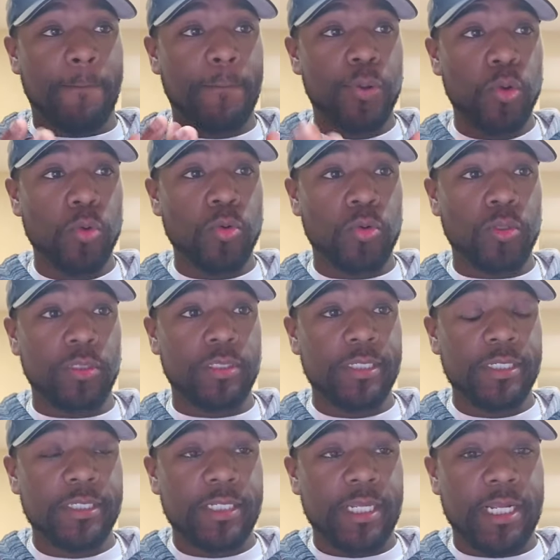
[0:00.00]
pool
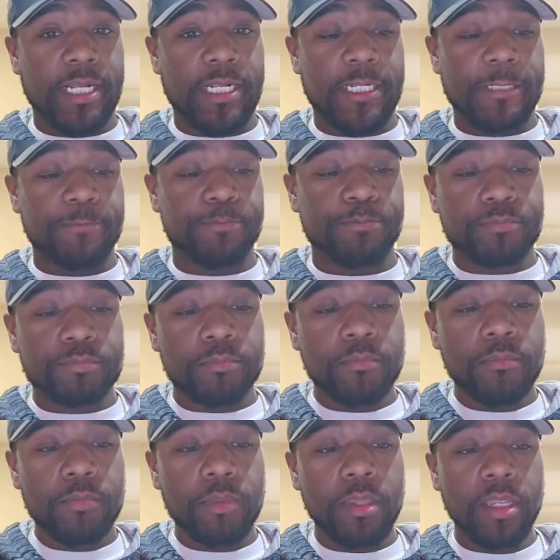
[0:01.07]

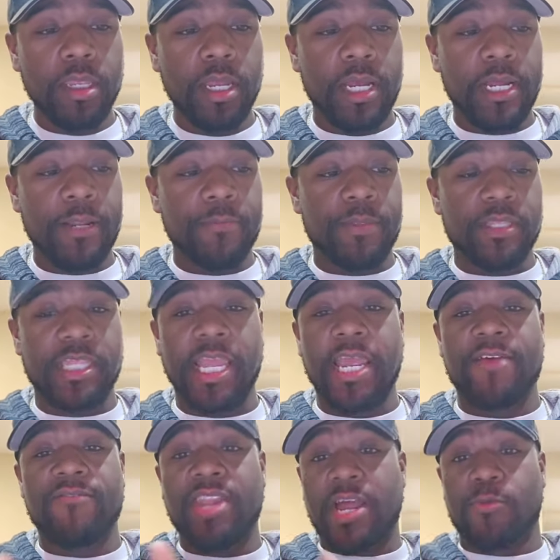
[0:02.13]
that they
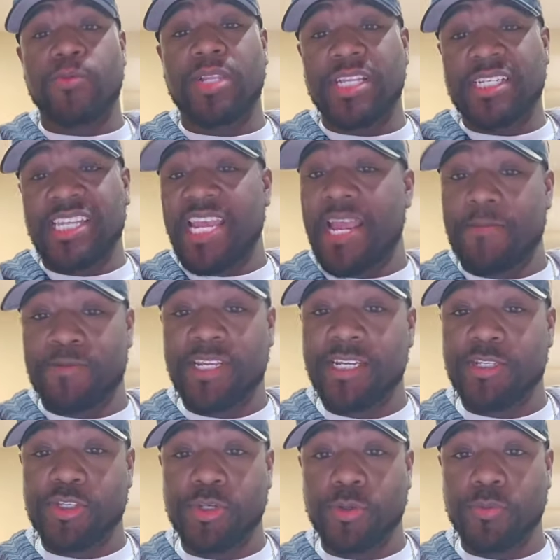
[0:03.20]
have not really tapped
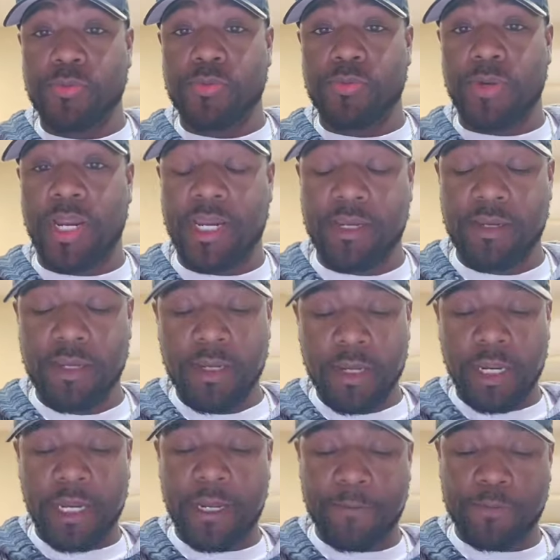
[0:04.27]
into, right?
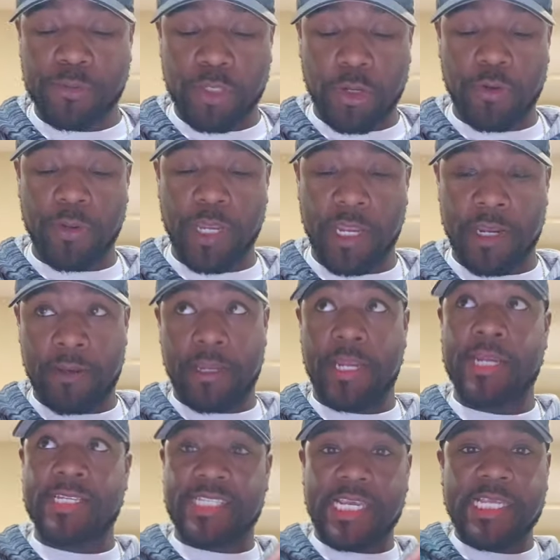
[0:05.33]
So and
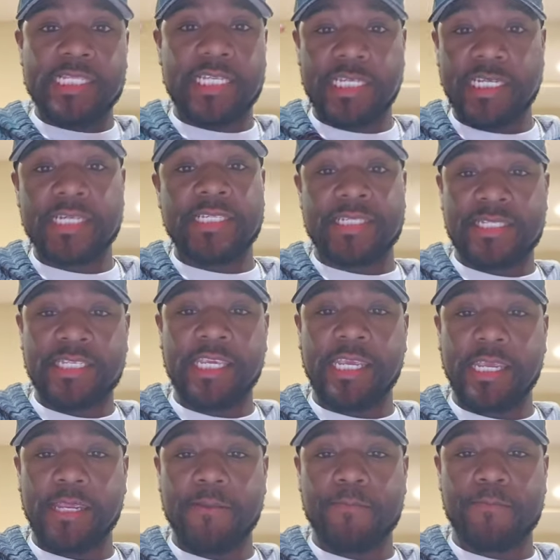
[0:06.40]
it's easily to
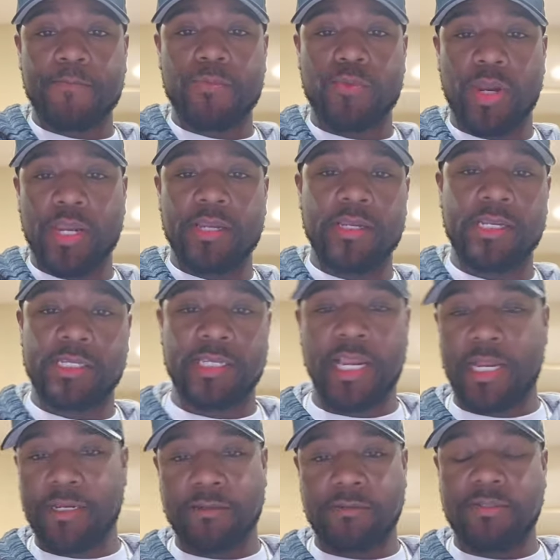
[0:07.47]
see, right? It's
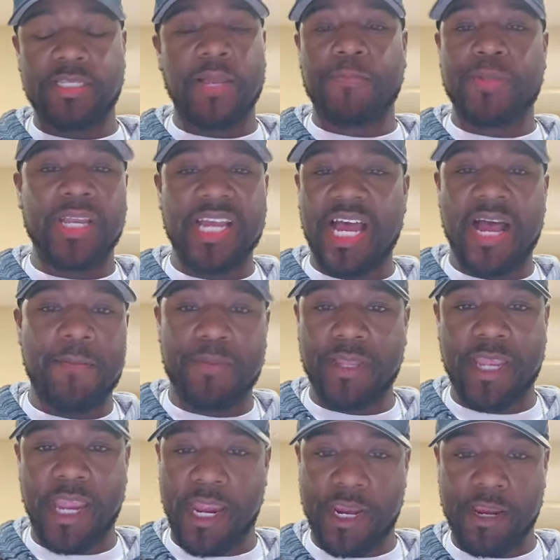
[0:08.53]
not something
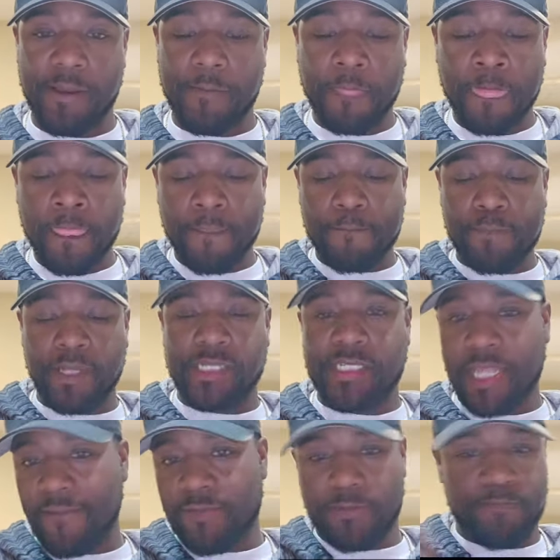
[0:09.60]
complicated. They
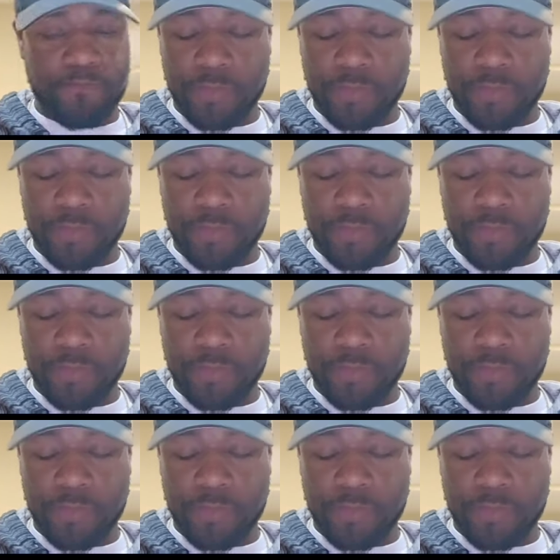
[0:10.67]
just have to,